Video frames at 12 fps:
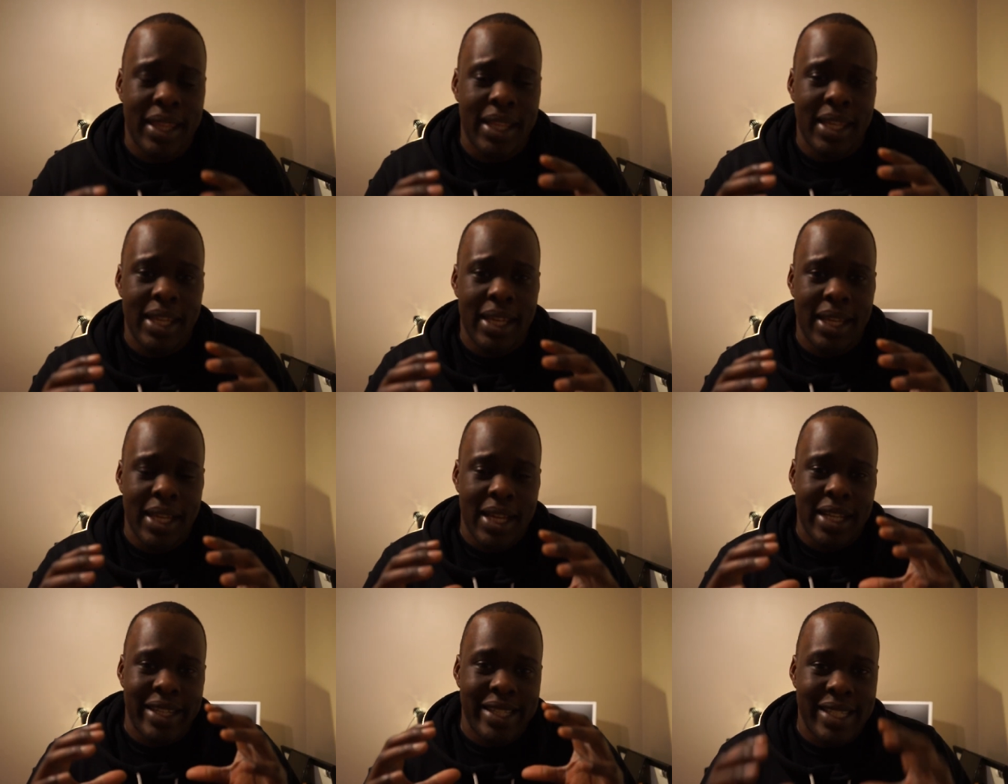the
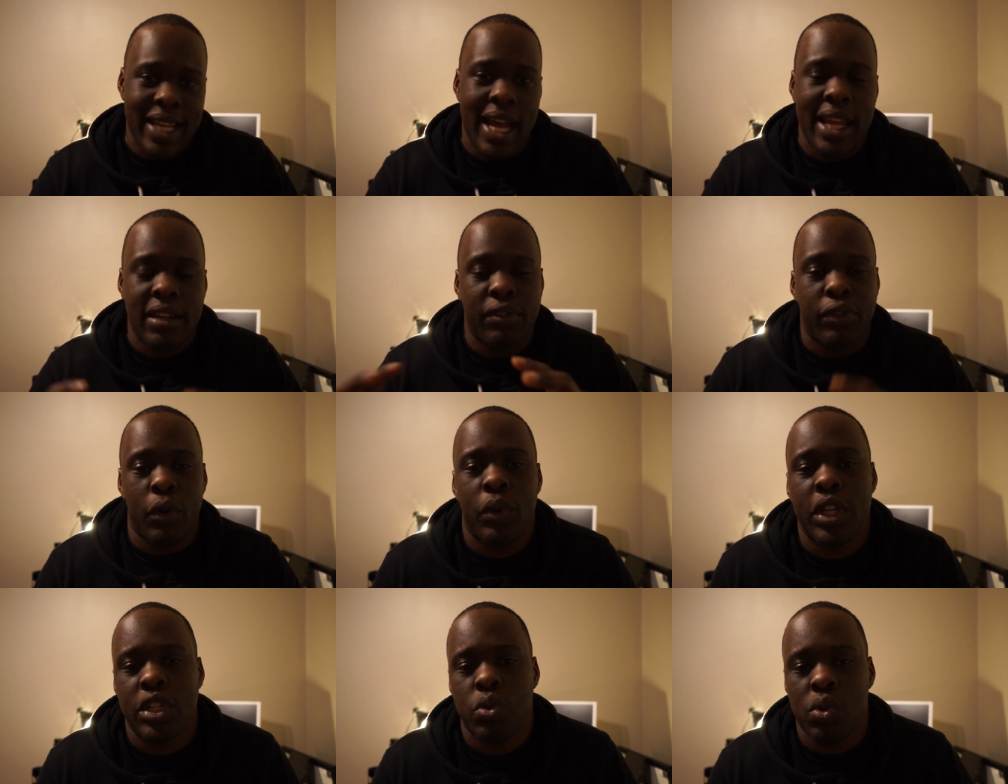design
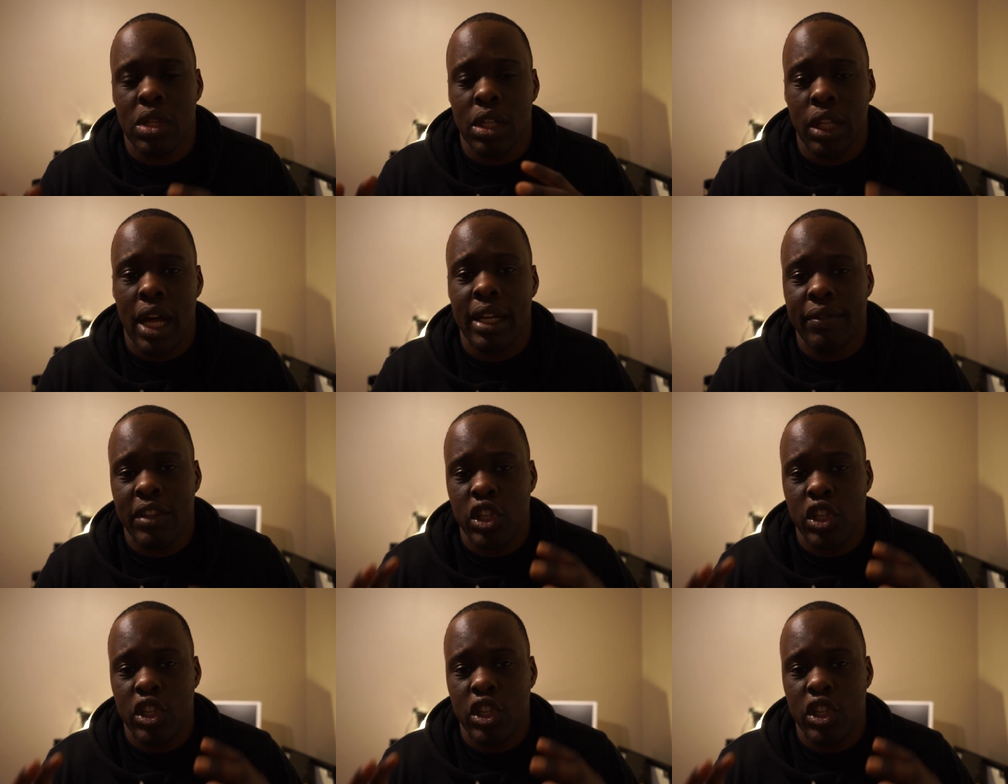focus with a lot of